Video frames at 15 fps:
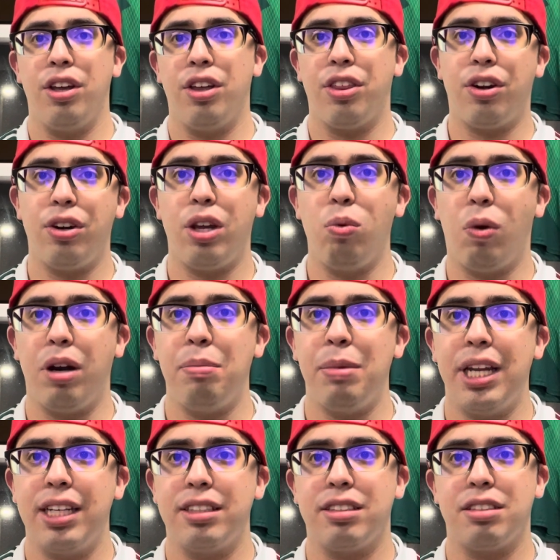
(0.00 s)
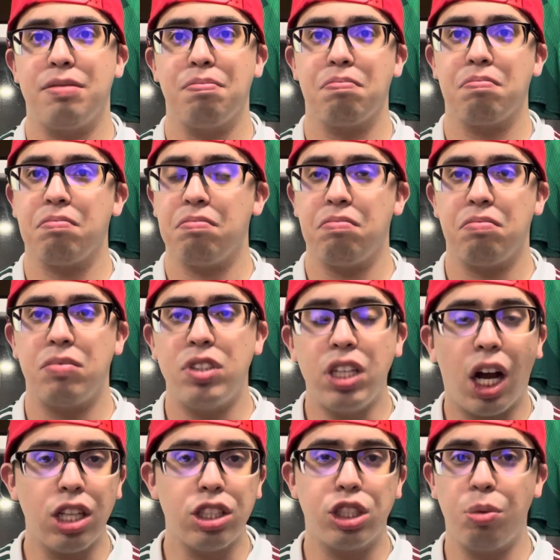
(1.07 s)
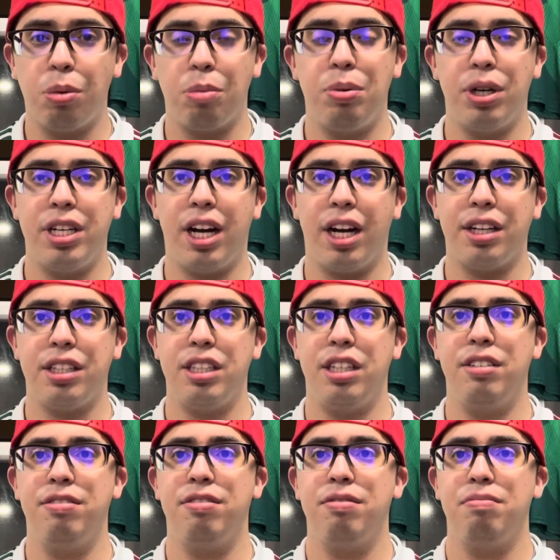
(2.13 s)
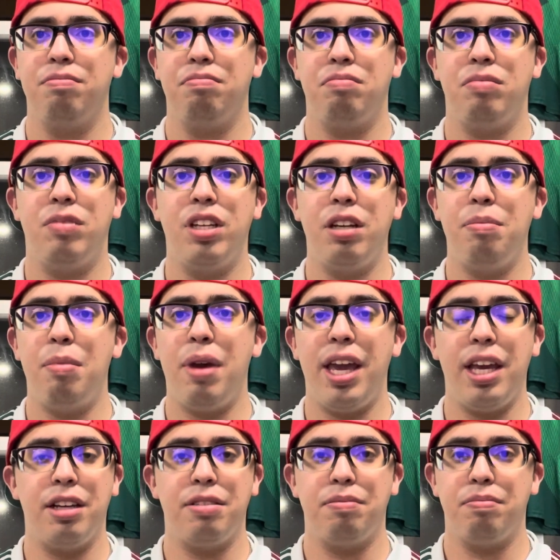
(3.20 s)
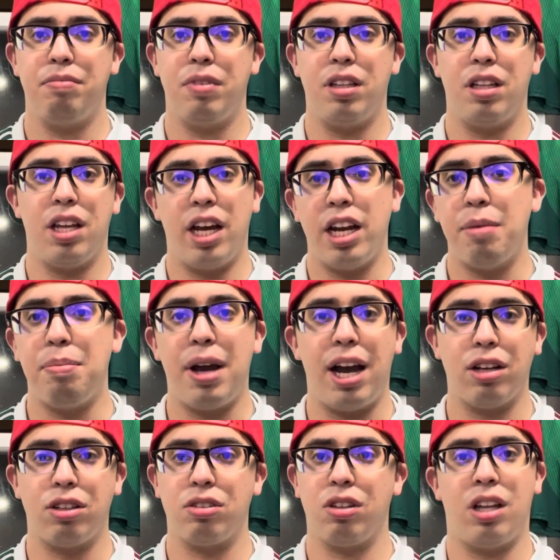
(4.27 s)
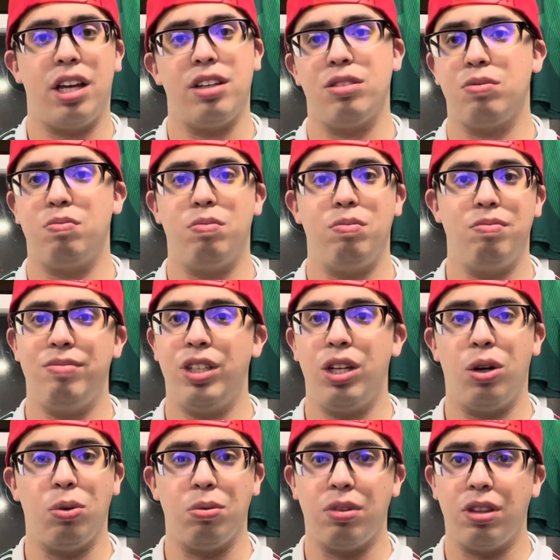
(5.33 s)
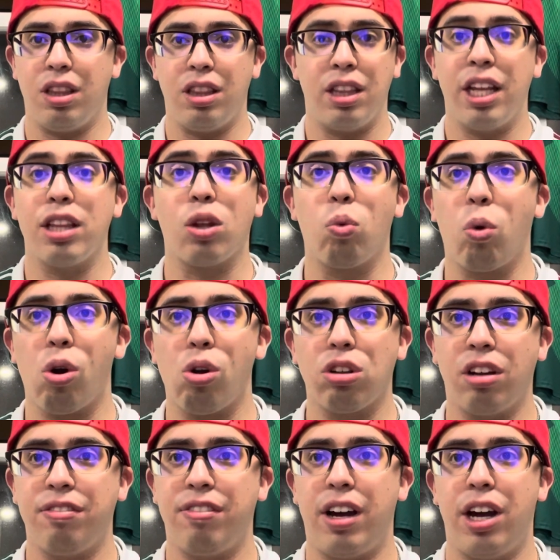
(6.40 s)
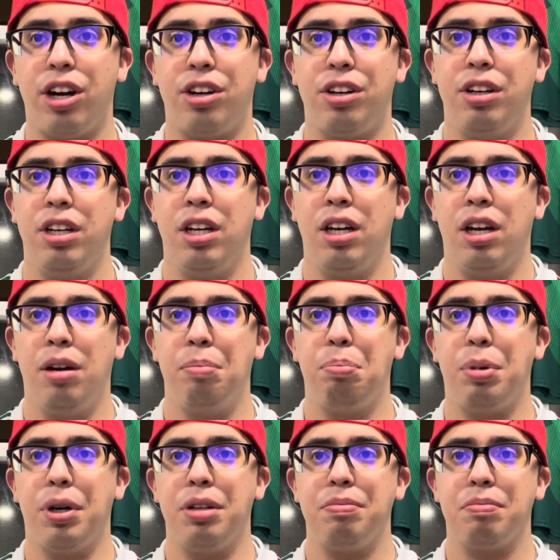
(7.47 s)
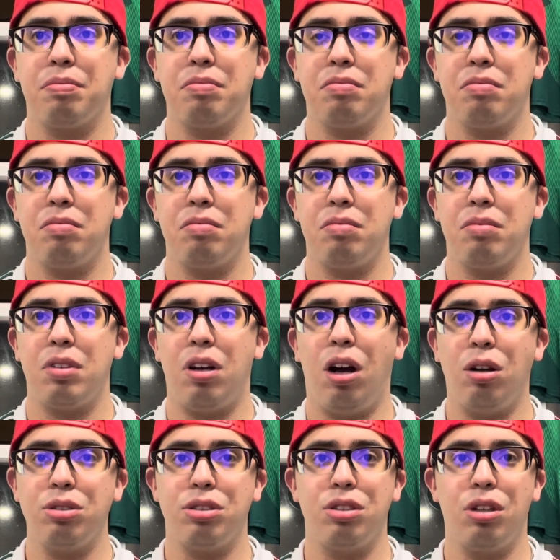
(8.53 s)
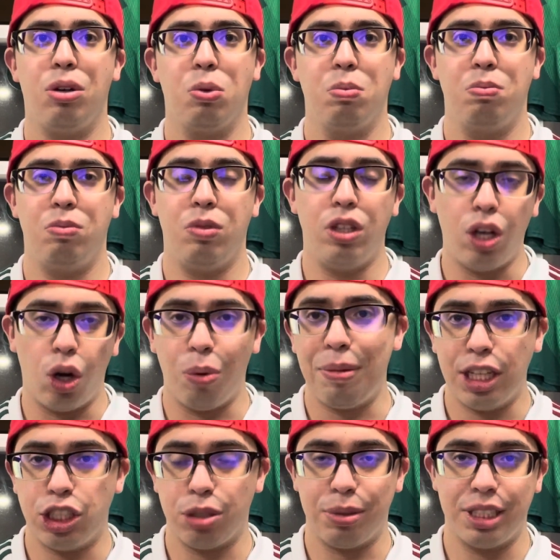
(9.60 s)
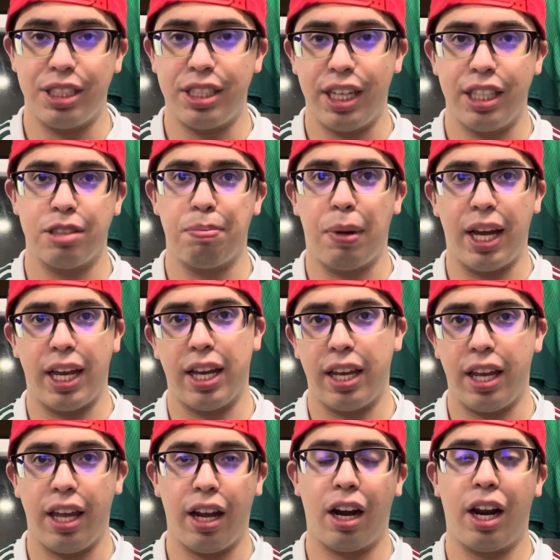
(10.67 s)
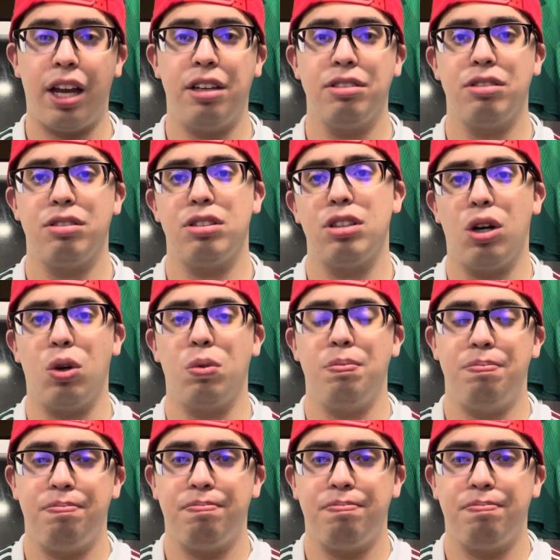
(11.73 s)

31 minutes, not super productive, didn't make an impact like, lit the world on fire, but also no major mistakes by Aguirre. So